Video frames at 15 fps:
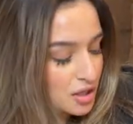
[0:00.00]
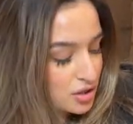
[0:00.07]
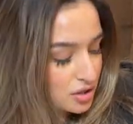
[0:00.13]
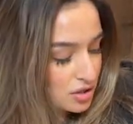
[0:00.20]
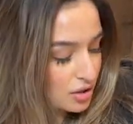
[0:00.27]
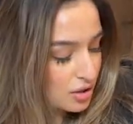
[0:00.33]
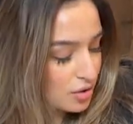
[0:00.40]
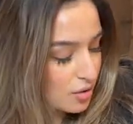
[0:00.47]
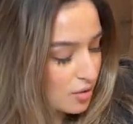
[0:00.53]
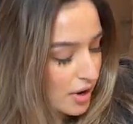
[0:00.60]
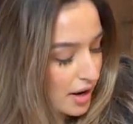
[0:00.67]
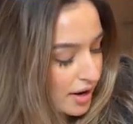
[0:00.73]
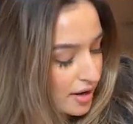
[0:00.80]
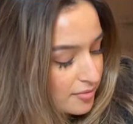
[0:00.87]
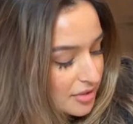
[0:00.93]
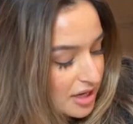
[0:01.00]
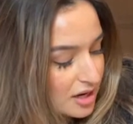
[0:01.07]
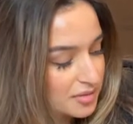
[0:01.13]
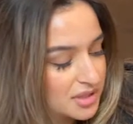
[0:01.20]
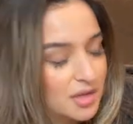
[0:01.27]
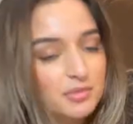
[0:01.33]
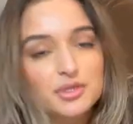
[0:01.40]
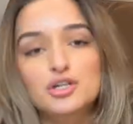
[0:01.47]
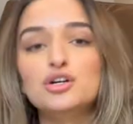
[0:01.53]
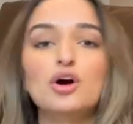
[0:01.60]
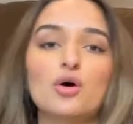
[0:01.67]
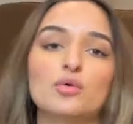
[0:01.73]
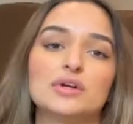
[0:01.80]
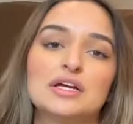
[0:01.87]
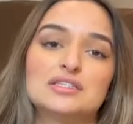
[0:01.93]
So um, it helps keep their
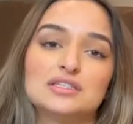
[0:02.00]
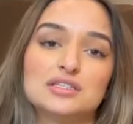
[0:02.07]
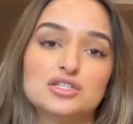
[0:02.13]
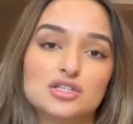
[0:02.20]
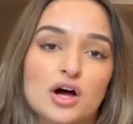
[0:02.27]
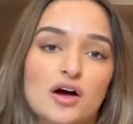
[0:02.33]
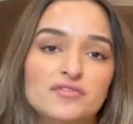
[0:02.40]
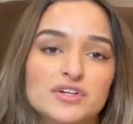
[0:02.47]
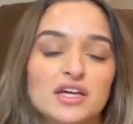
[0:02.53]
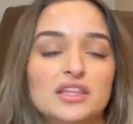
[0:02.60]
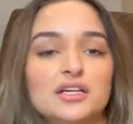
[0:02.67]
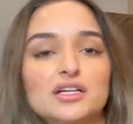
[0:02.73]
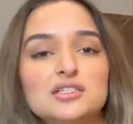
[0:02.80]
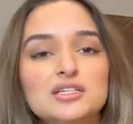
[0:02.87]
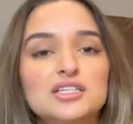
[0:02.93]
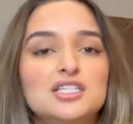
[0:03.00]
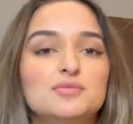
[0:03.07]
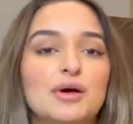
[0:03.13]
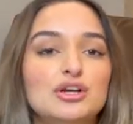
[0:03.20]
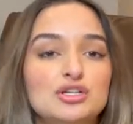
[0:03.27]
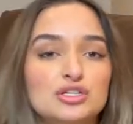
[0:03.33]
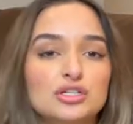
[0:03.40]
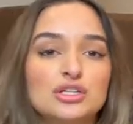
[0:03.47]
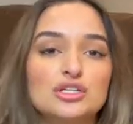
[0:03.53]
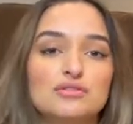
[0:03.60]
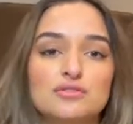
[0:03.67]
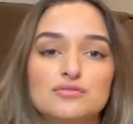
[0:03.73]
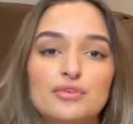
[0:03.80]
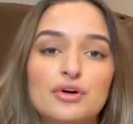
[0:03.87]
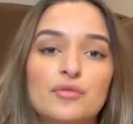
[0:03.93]
coat nice and soft. I think it's especially
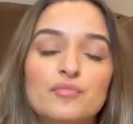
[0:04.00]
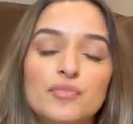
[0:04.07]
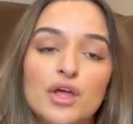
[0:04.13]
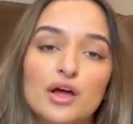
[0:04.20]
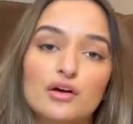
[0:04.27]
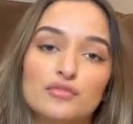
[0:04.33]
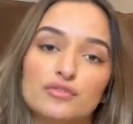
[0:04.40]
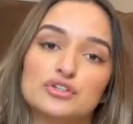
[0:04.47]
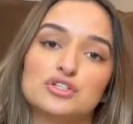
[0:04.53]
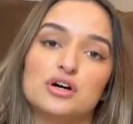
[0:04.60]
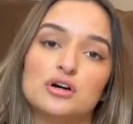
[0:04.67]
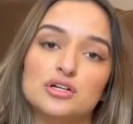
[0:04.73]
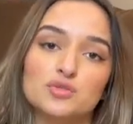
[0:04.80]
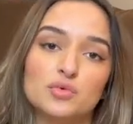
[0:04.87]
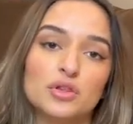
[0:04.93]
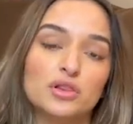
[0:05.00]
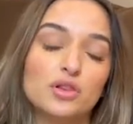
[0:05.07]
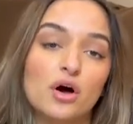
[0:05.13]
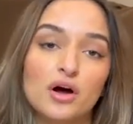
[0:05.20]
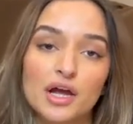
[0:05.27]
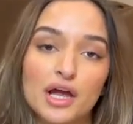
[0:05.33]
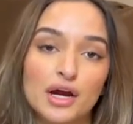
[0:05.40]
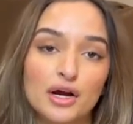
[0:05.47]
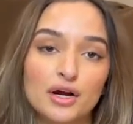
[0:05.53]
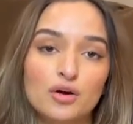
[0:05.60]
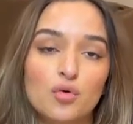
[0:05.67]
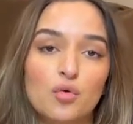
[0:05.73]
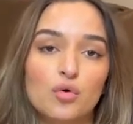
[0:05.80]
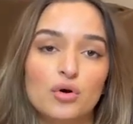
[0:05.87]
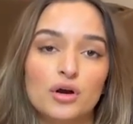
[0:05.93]
useful for dogs with long hair
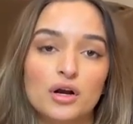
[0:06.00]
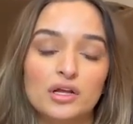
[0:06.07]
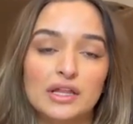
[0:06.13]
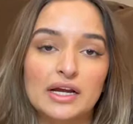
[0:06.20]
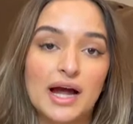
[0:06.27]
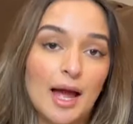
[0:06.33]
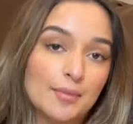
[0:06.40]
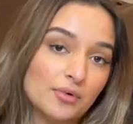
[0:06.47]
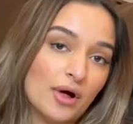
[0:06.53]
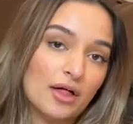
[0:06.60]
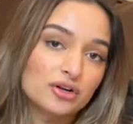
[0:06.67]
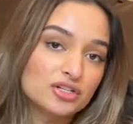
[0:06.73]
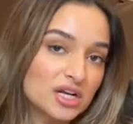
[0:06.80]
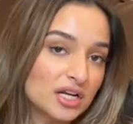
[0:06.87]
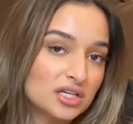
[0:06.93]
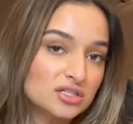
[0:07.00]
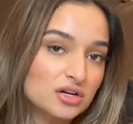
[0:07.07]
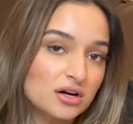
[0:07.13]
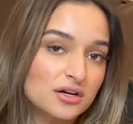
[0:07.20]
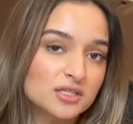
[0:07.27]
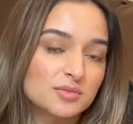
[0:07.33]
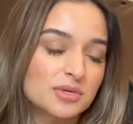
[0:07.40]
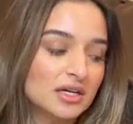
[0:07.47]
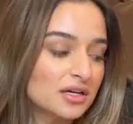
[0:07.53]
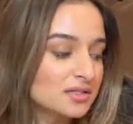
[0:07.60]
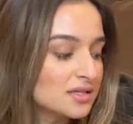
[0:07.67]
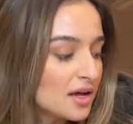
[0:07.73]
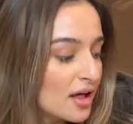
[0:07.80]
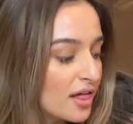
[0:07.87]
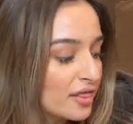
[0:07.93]
or like hypoallergenic dogs
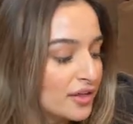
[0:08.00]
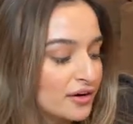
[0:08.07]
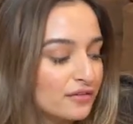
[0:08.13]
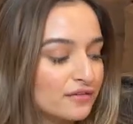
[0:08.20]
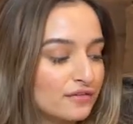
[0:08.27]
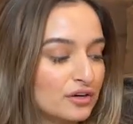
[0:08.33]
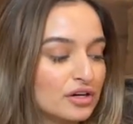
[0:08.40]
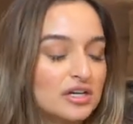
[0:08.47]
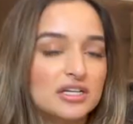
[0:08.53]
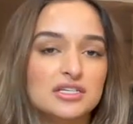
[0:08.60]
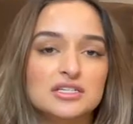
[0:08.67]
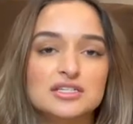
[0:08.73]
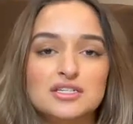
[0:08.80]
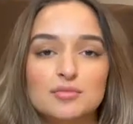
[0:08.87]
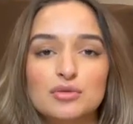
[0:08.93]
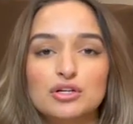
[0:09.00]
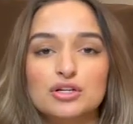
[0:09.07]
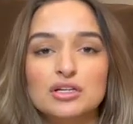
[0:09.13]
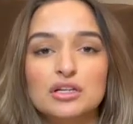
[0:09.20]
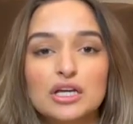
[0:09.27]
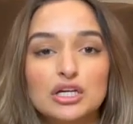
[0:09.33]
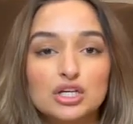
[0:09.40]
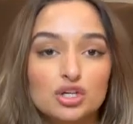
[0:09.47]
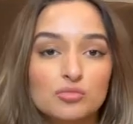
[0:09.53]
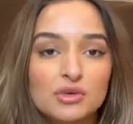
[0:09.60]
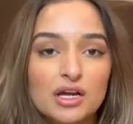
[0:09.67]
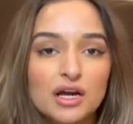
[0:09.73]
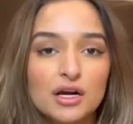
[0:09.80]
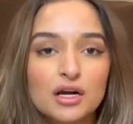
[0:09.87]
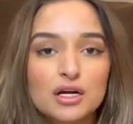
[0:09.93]
because their fur is similar to like human
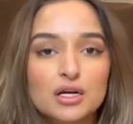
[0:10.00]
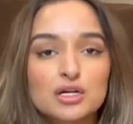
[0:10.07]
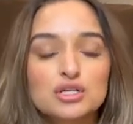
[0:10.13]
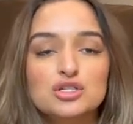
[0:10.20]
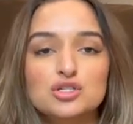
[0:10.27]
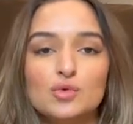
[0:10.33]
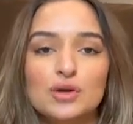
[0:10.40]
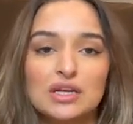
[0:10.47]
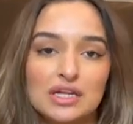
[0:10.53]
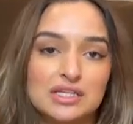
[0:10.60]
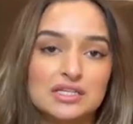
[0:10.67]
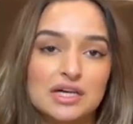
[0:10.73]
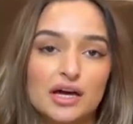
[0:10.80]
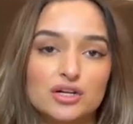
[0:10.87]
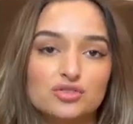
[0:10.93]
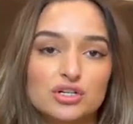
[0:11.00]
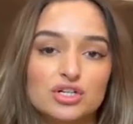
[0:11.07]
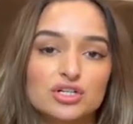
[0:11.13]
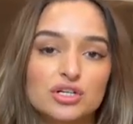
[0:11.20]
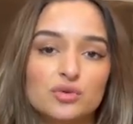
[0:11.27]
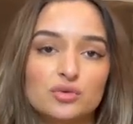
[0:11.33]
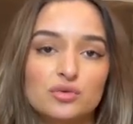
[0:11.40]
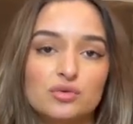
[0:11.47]
hair. So it needs the hydration,